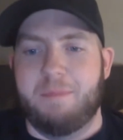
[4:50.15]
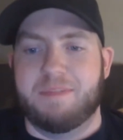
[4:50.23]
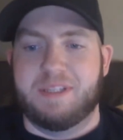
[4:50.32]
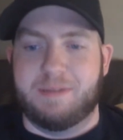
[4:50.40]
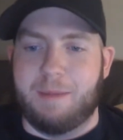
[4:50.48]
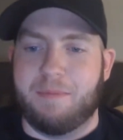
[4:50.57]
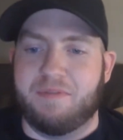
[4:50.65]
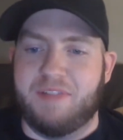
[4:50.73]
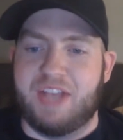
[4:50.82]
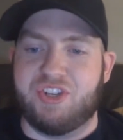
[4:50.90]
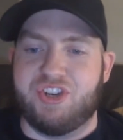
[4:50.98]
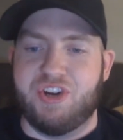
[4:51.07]
September of
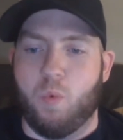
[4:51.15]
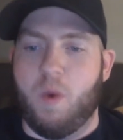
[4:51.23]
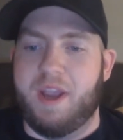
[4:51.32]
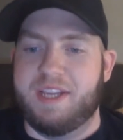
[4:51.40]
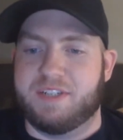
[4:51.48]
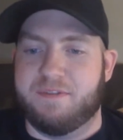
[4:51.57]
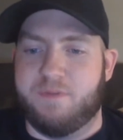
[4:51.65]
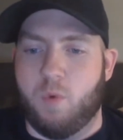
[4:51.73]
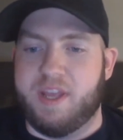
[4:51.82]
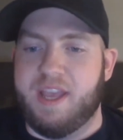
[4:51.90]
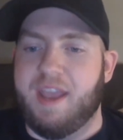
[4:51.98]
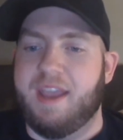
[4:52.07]
last year, waist
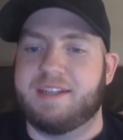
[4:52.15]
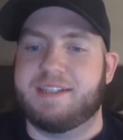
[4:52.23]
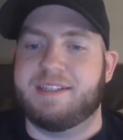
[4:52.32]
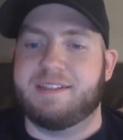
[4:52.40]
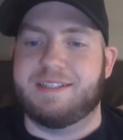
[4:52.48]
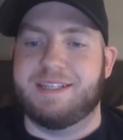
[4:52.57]
48.